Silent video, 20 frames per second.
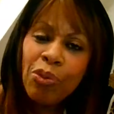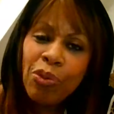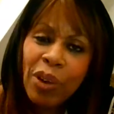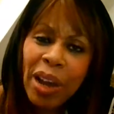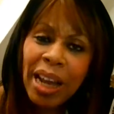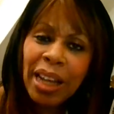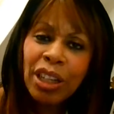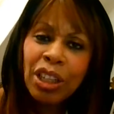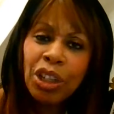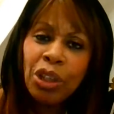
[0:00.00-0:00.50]

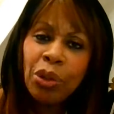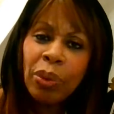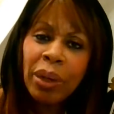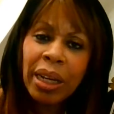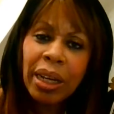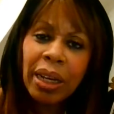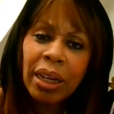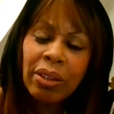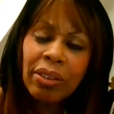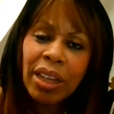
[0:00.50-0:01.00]
value
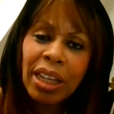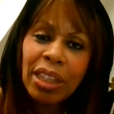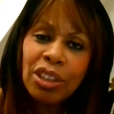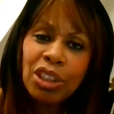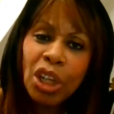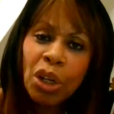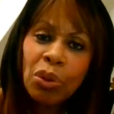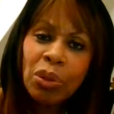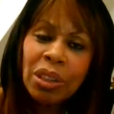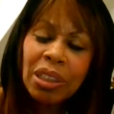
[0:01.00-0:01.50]
it. They
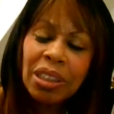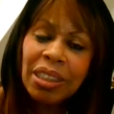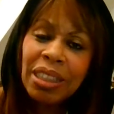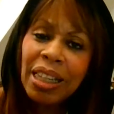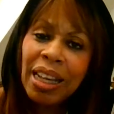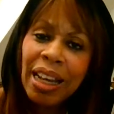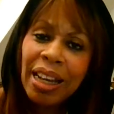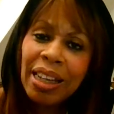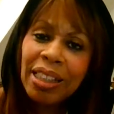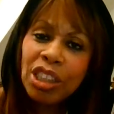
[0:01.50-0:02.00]
don't
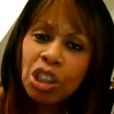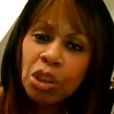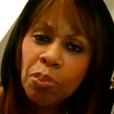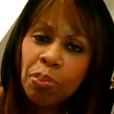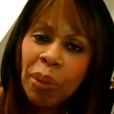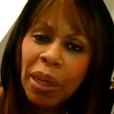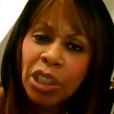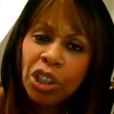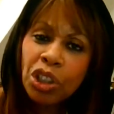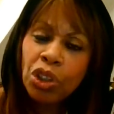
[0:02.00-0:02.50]
see it as
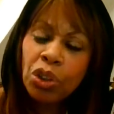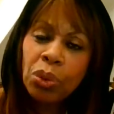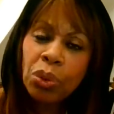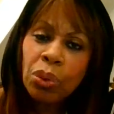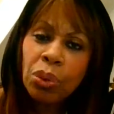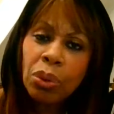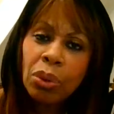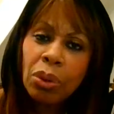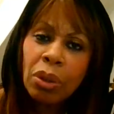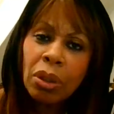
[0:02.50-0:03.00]

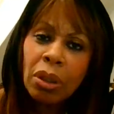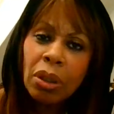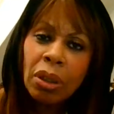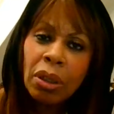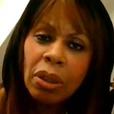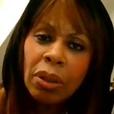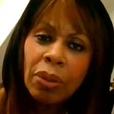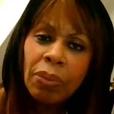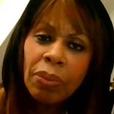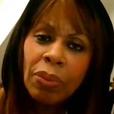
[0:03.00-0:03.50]
special.
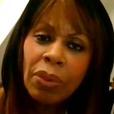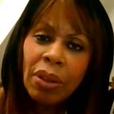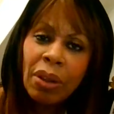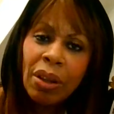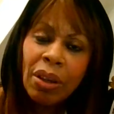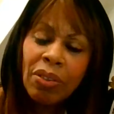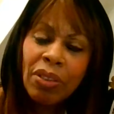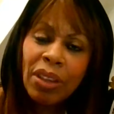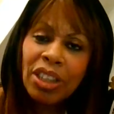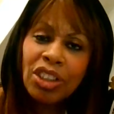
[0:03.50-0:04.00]

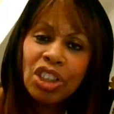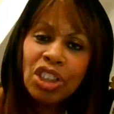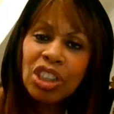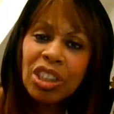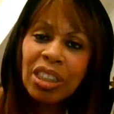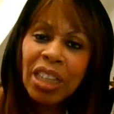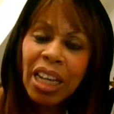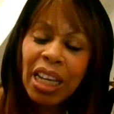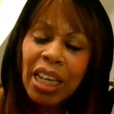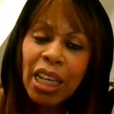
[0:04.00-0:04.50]
They
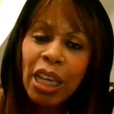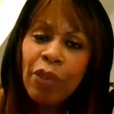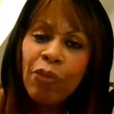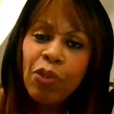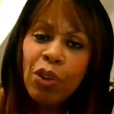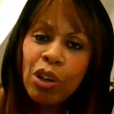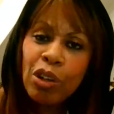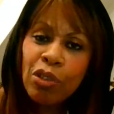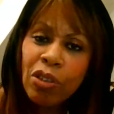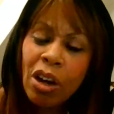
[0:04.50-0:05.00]
just take it
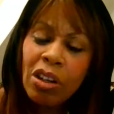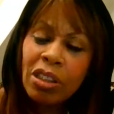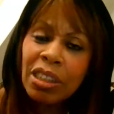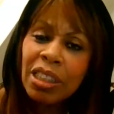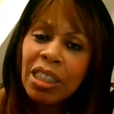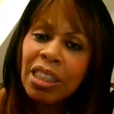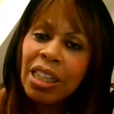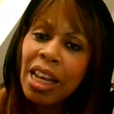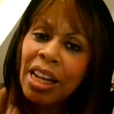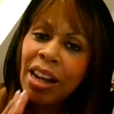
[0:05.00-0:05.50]
for
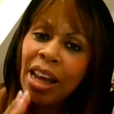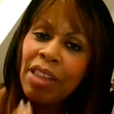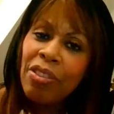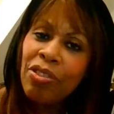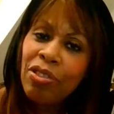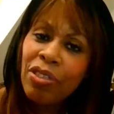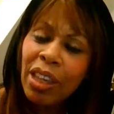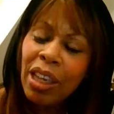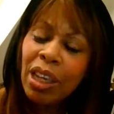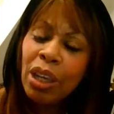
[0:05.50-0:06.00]
granted. And I
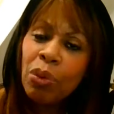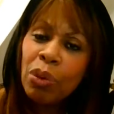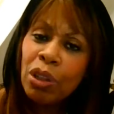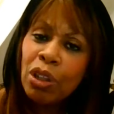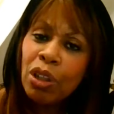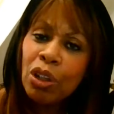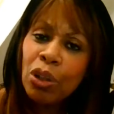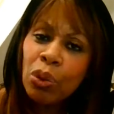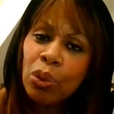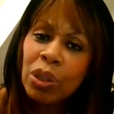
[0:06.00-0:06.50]
think
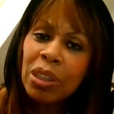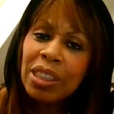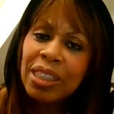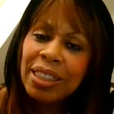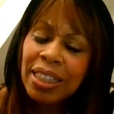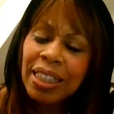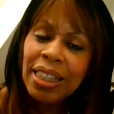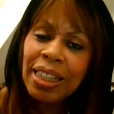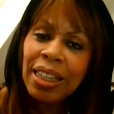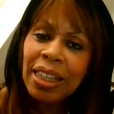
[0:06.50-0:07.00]
with Luke
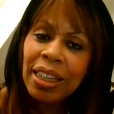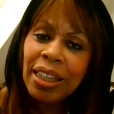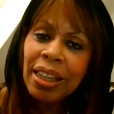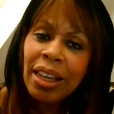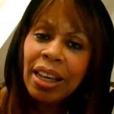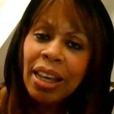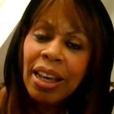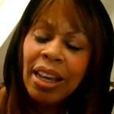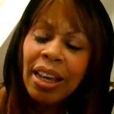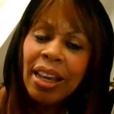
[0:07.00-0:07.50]

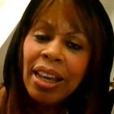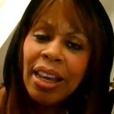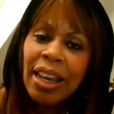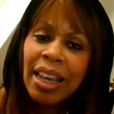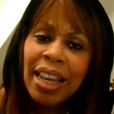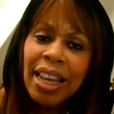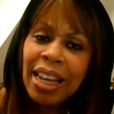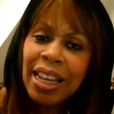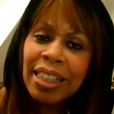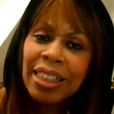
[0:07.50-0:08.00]
T,
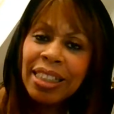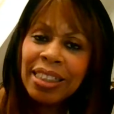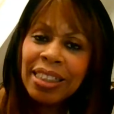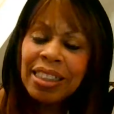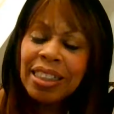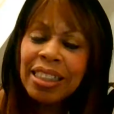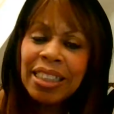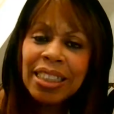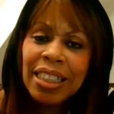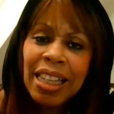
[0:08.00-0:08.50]
he
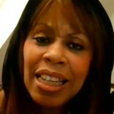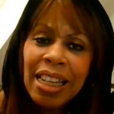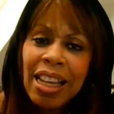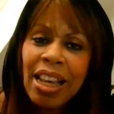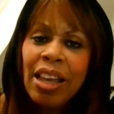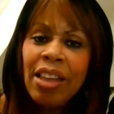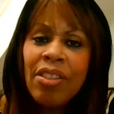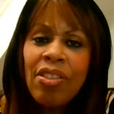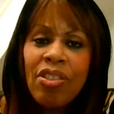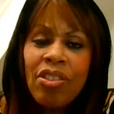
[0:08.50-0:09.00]
didn't
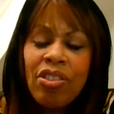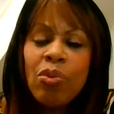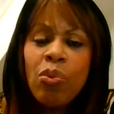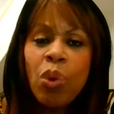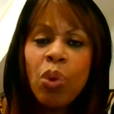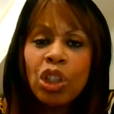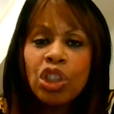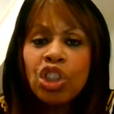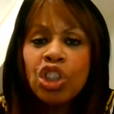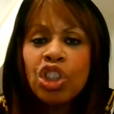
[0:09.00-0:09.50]
see
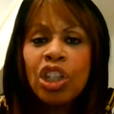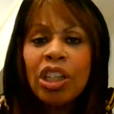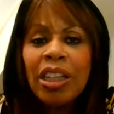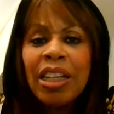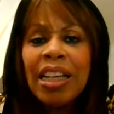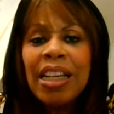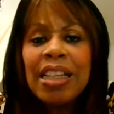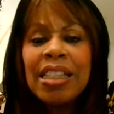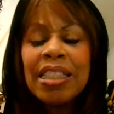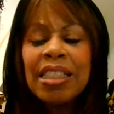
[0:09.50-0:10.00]
what
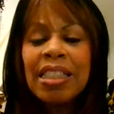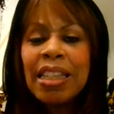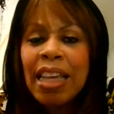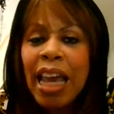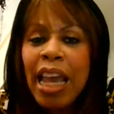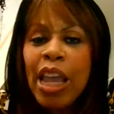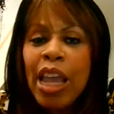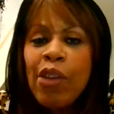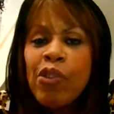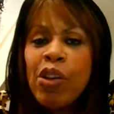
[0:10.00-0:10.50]
Siânnise
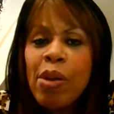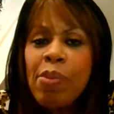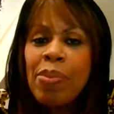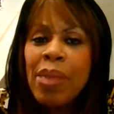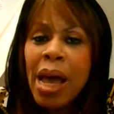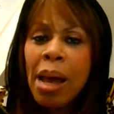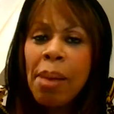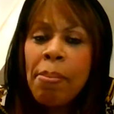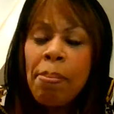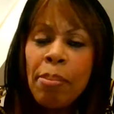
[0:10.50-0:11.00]
gave him,
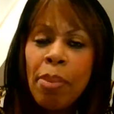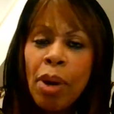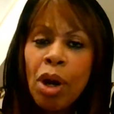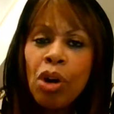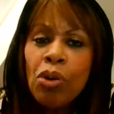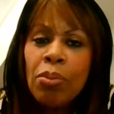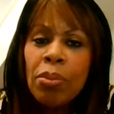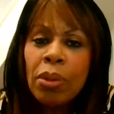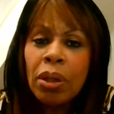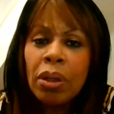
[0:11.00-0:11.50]
that
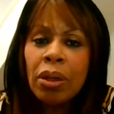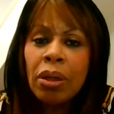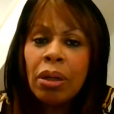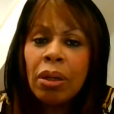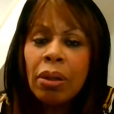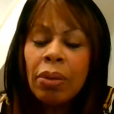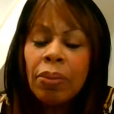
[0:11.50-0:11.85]
moment